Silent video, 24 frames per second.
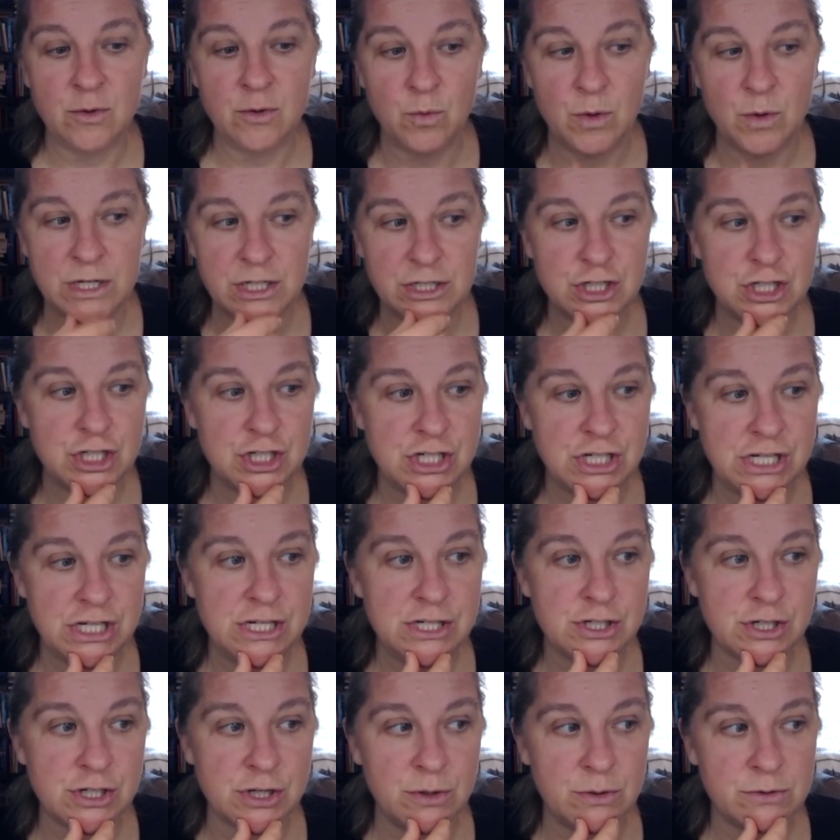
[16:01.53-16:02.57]
what she
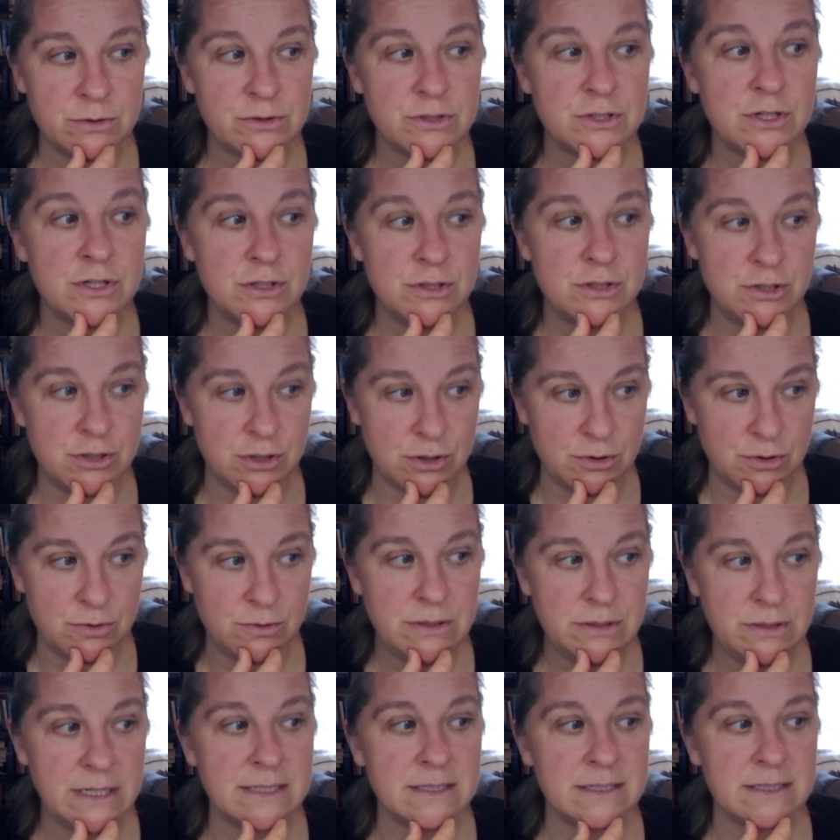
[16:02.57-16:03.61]
chose to do
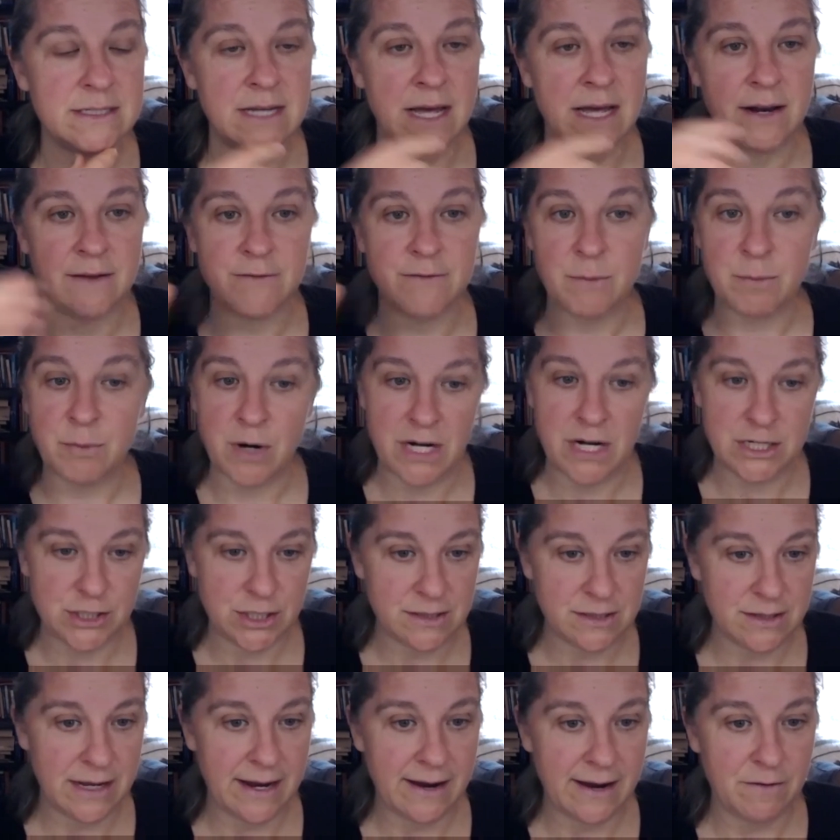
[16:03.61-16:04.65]
instead of the project
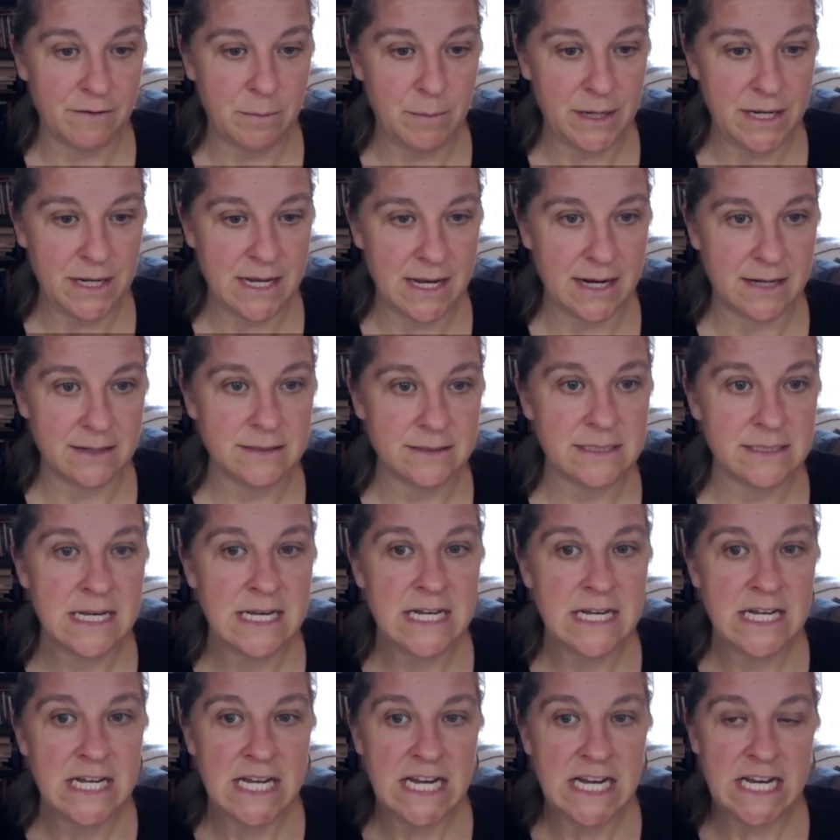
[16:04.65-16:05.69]
like everybody else
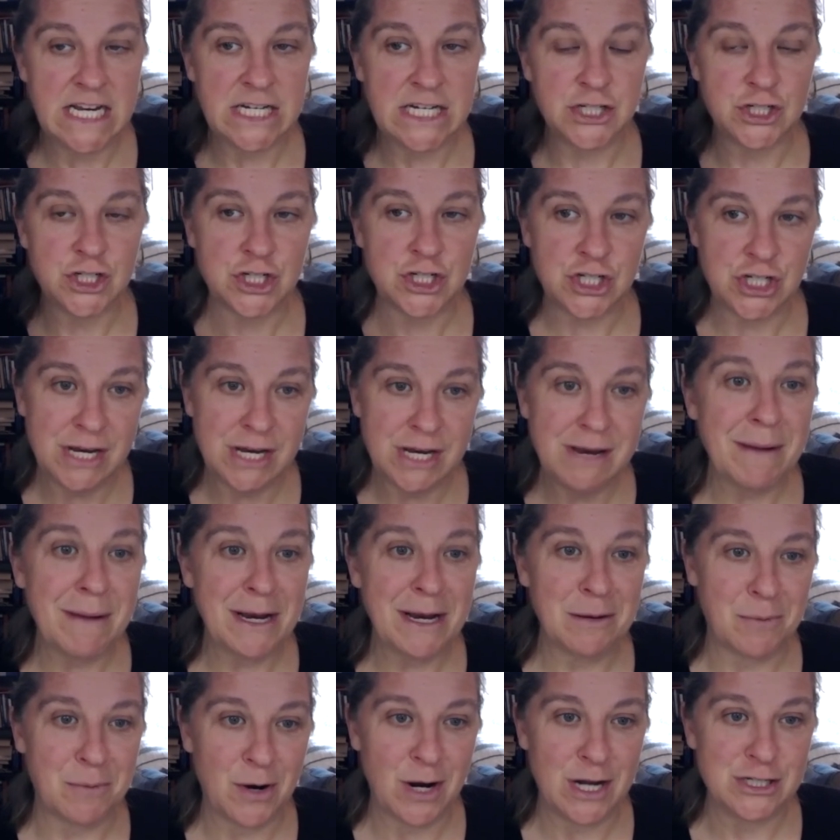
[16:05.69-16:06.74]
is she made a
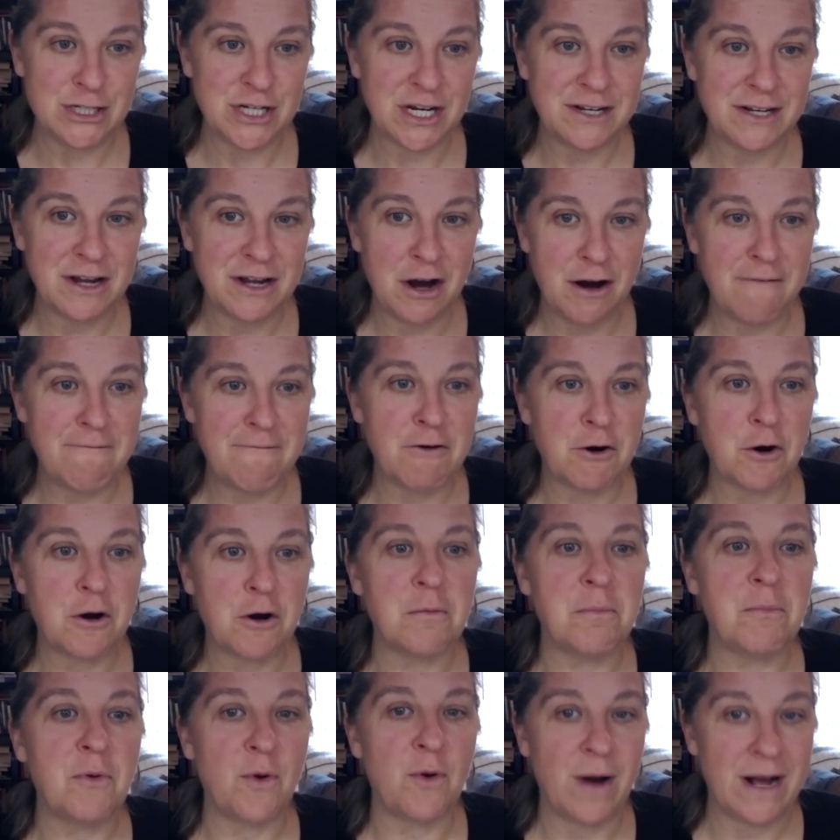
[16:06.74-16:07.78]
project of her
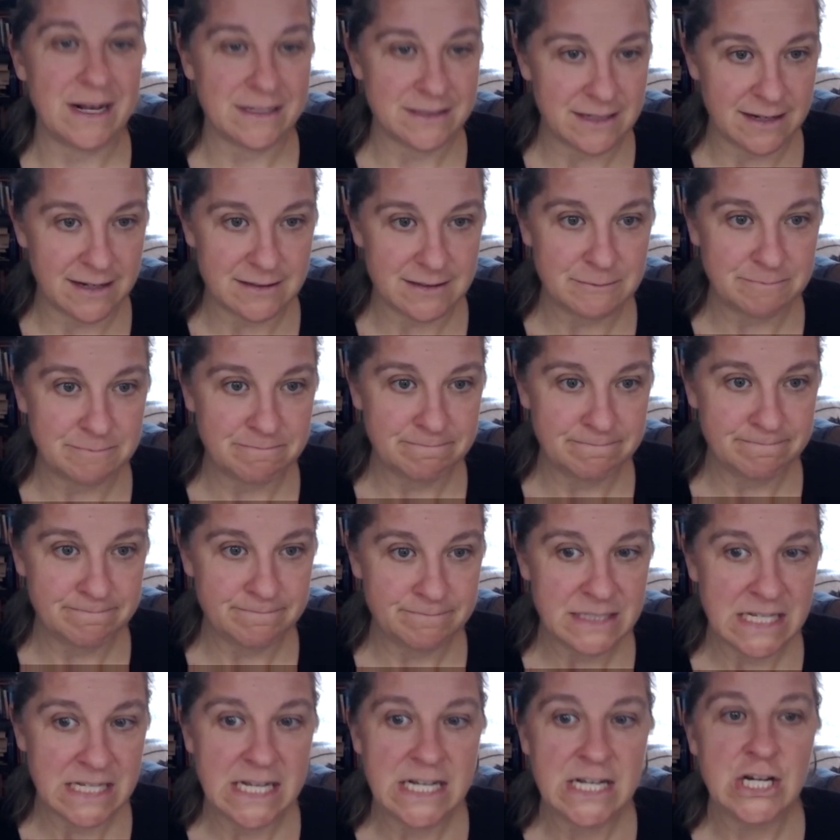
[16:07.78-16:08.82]
process.
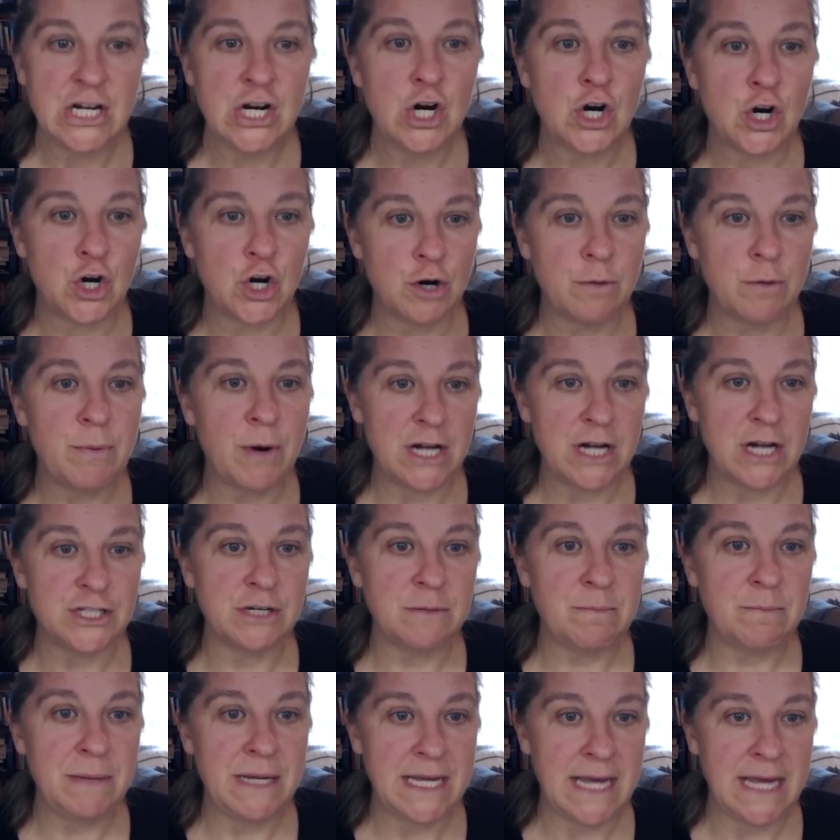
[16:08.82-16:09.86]
Her project
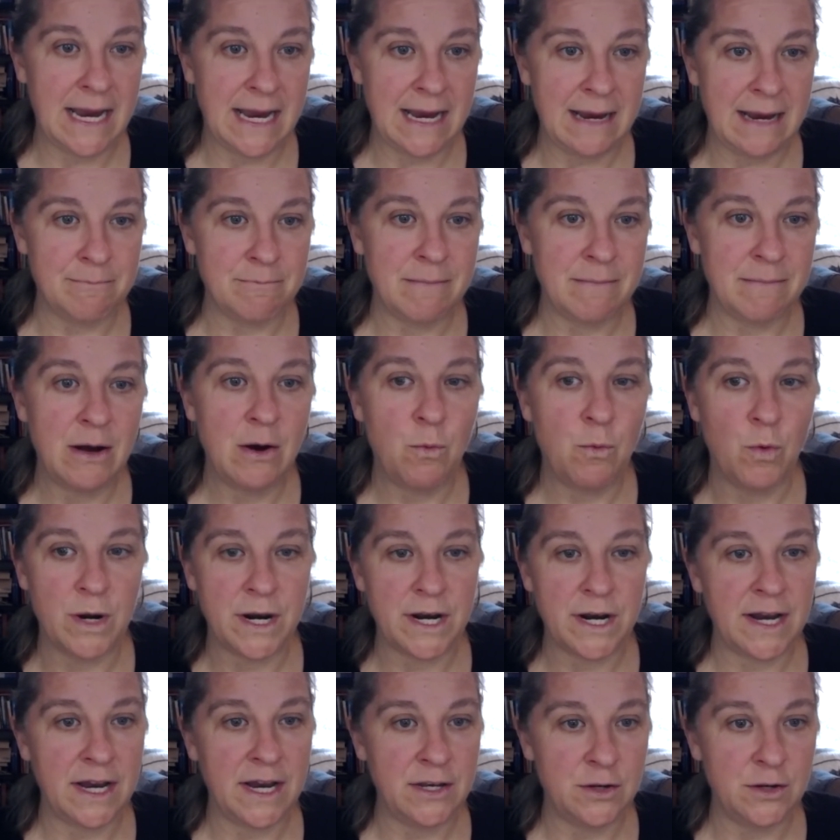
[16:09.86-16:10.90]
became, what did
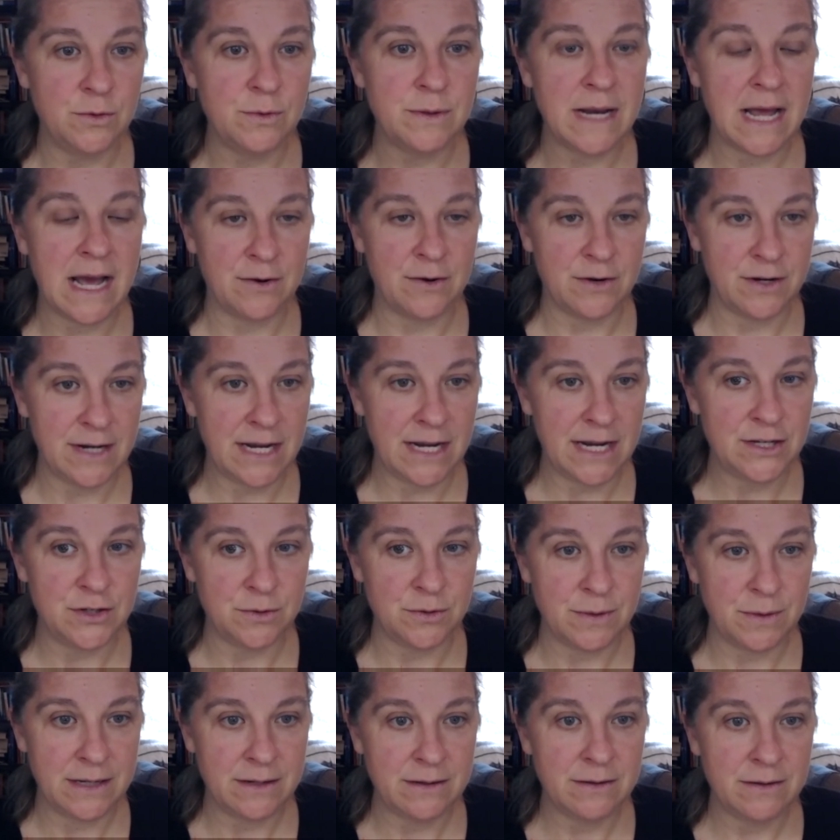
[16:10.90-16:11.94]
I do and how did I do
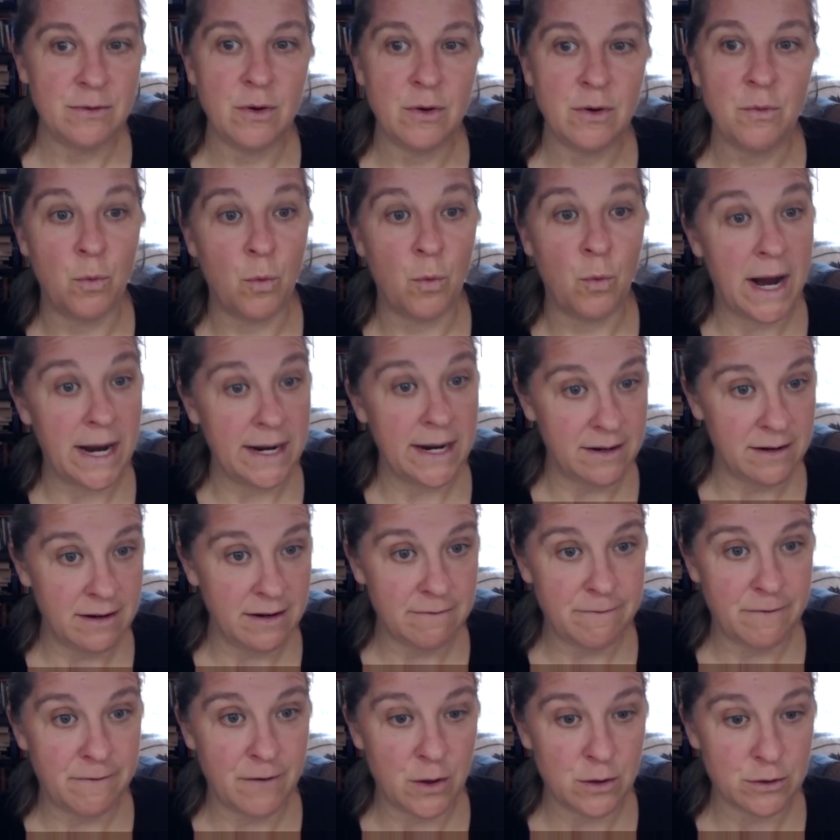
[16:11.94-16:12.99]
it? Why did
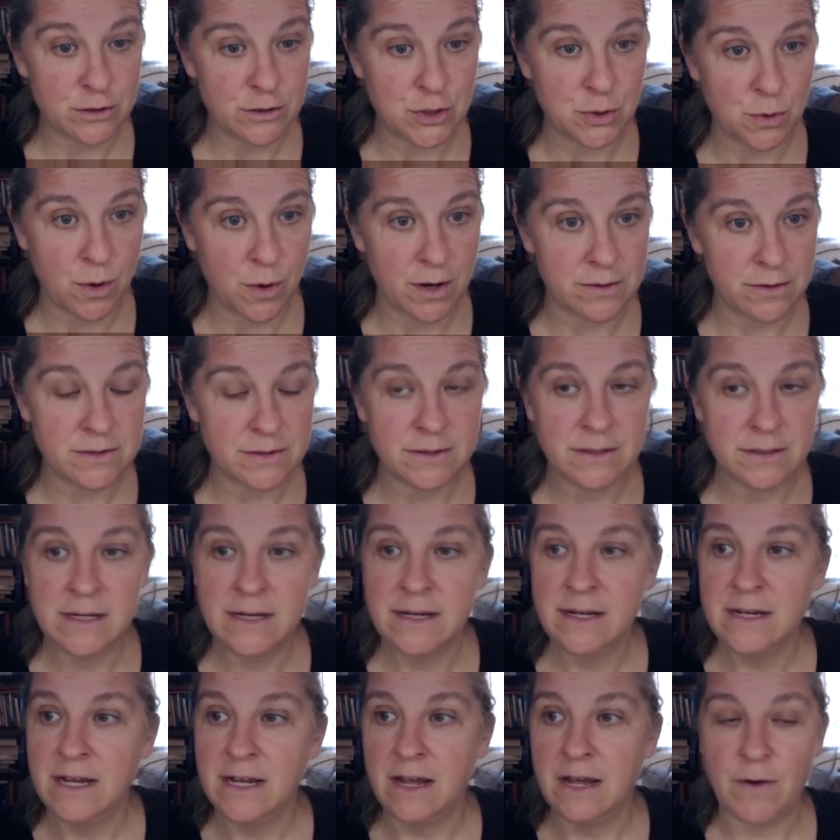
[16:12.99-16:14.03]
it fall short?
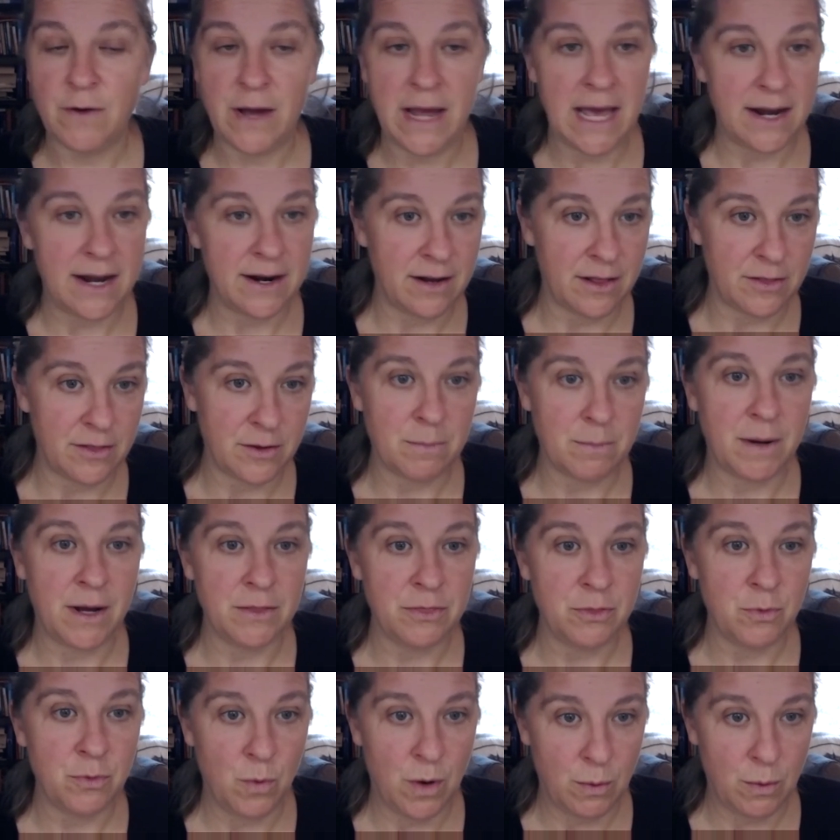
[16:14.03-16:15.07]
If I had another
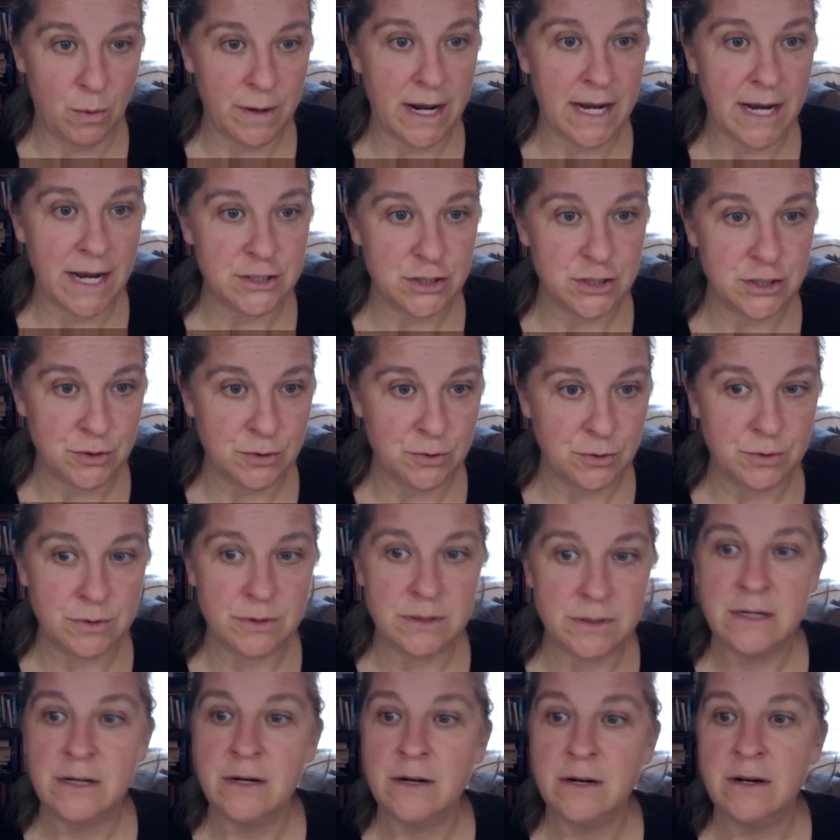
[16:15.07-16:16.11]
month, what would I do?
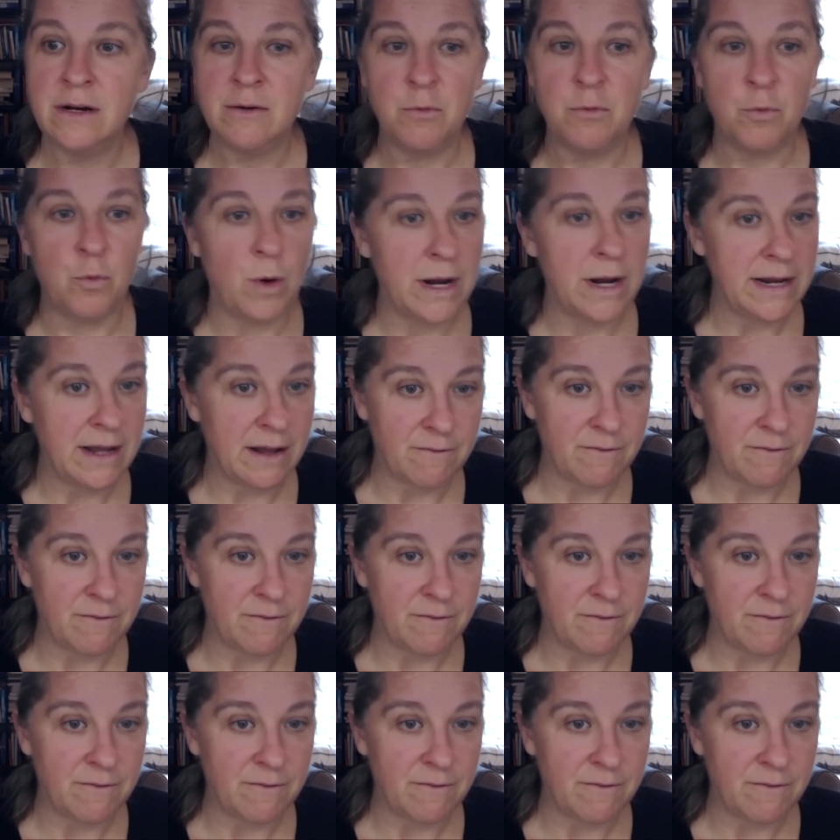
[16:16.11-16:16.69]
What